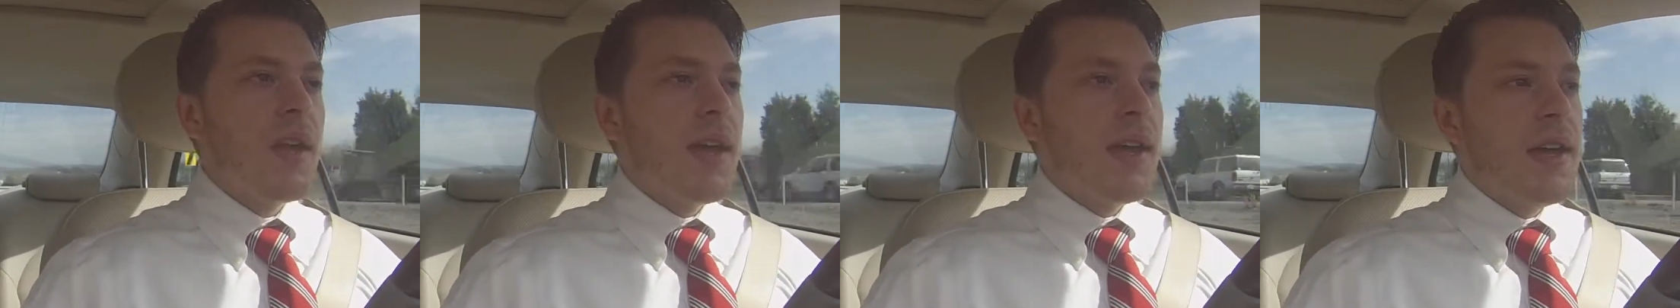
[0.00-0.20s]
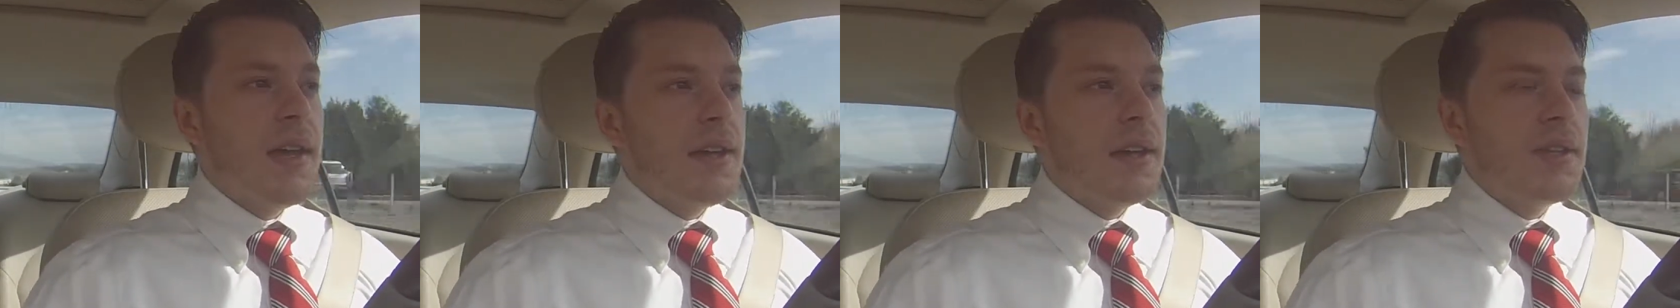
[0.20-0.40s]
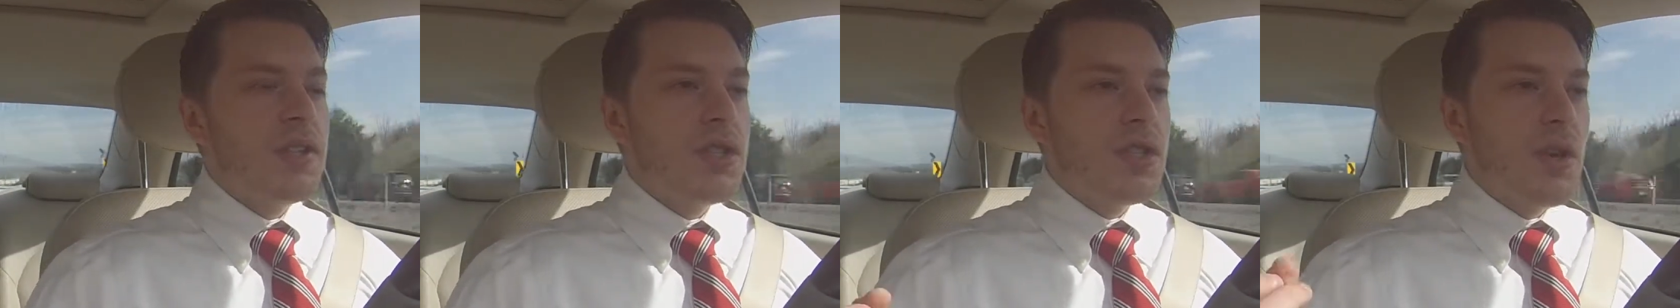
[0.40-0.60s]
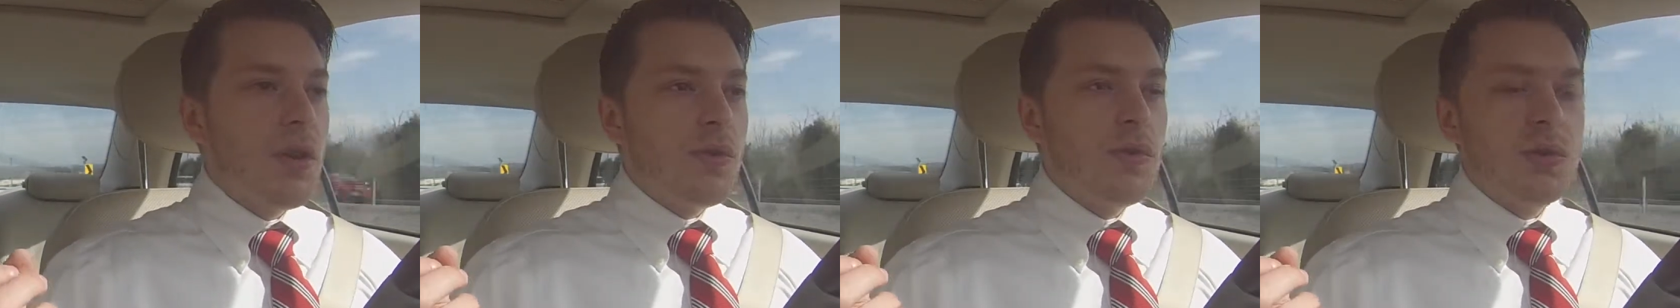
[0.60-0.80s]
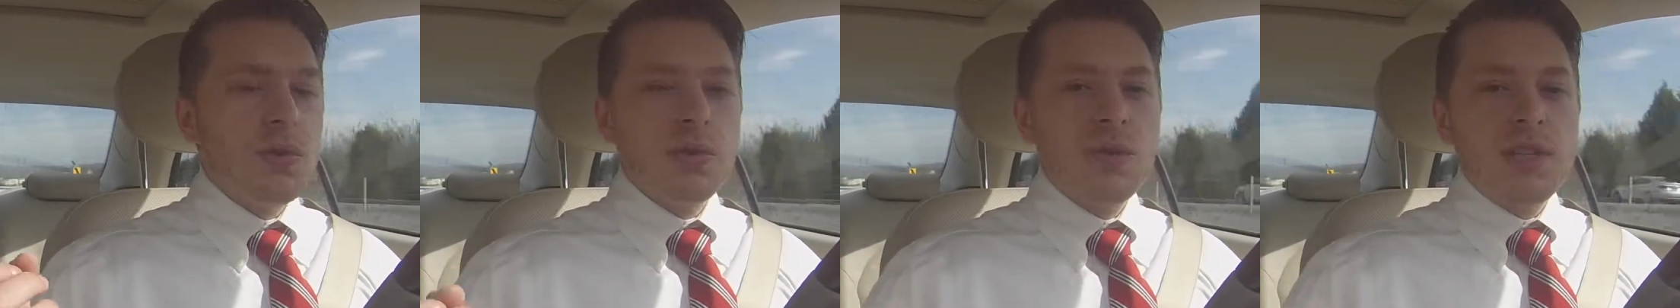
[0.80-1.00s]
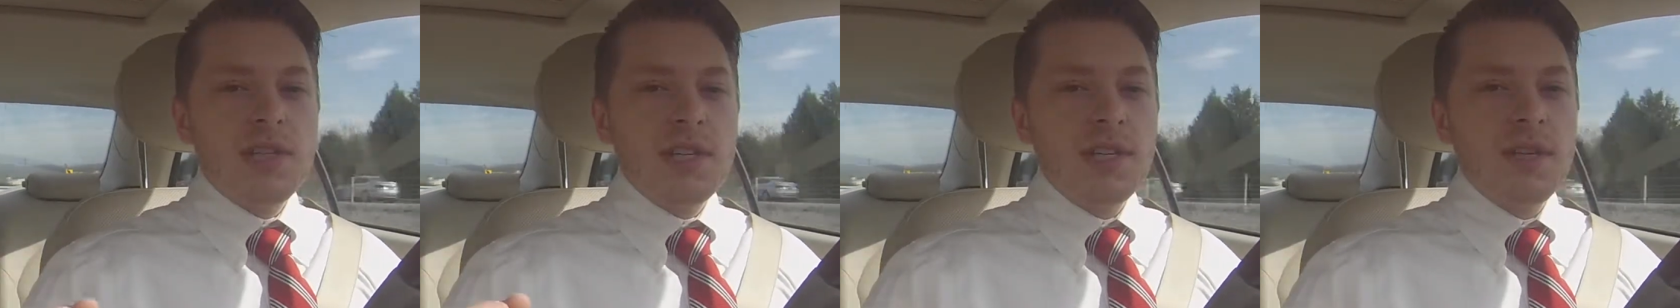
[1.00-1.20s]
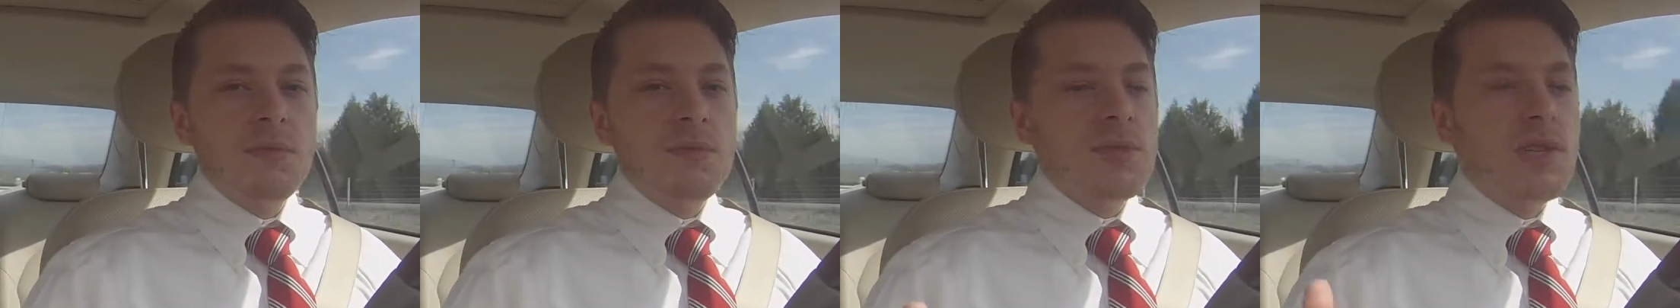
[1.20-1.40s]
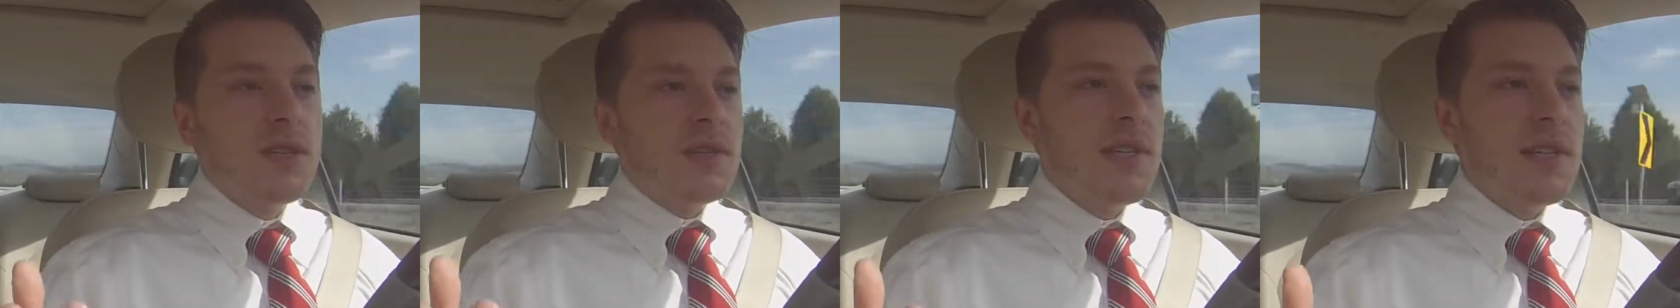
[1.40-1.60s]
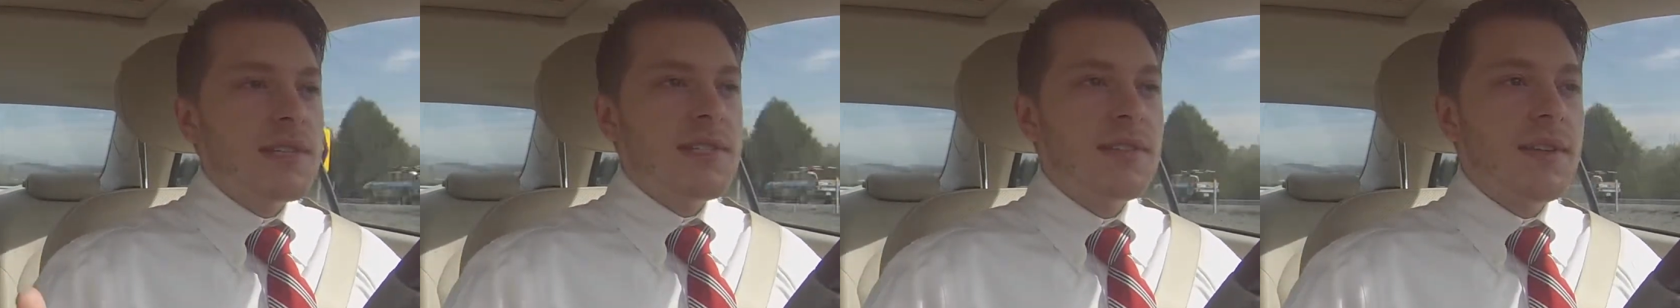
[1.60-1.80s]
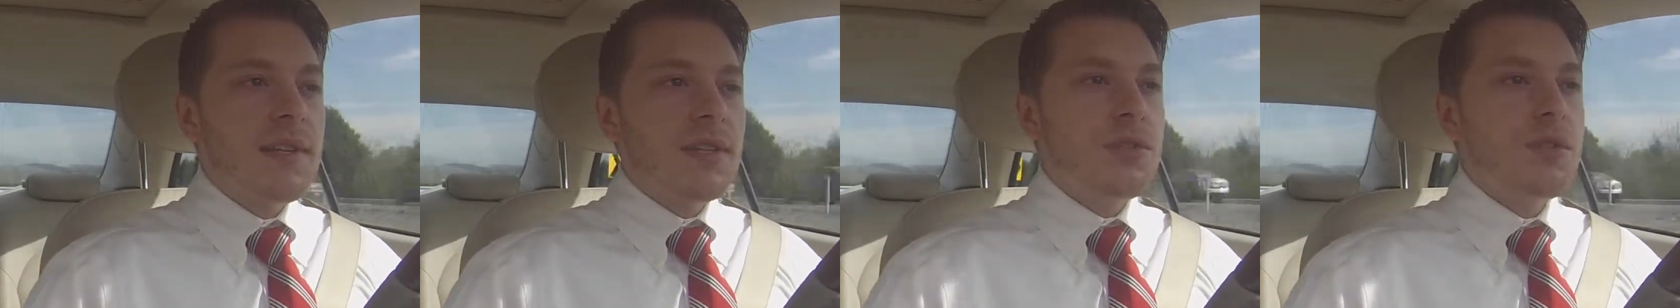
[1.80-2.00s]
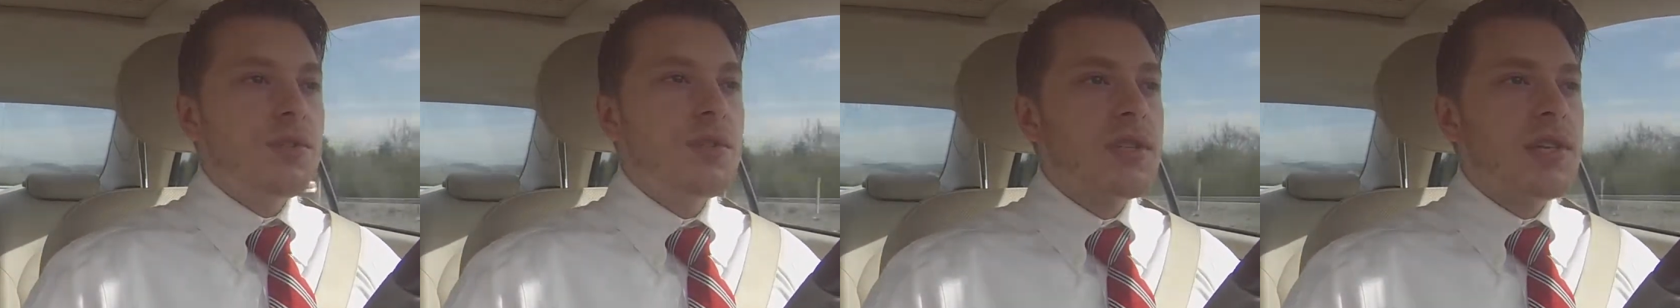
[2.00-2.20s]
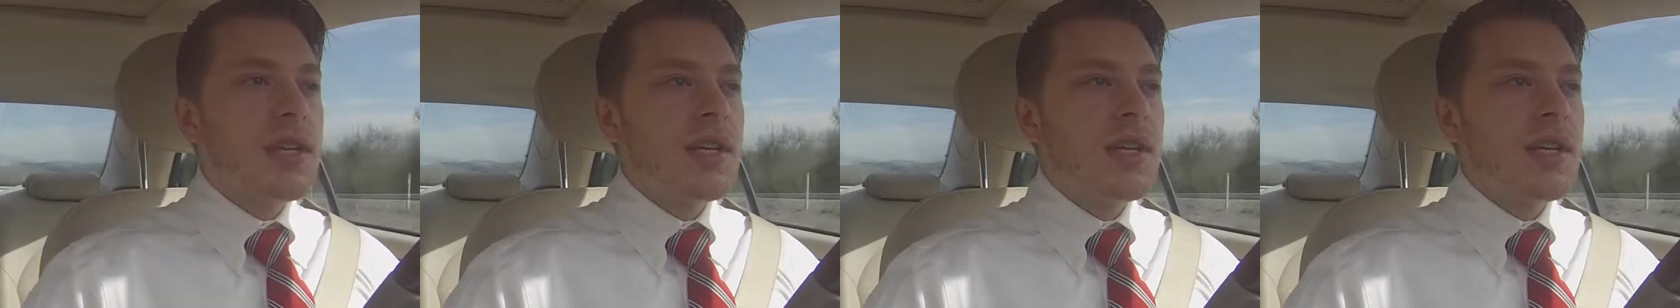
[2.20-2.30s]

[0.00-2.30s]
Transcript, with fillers: And so you'll send them to these lenders.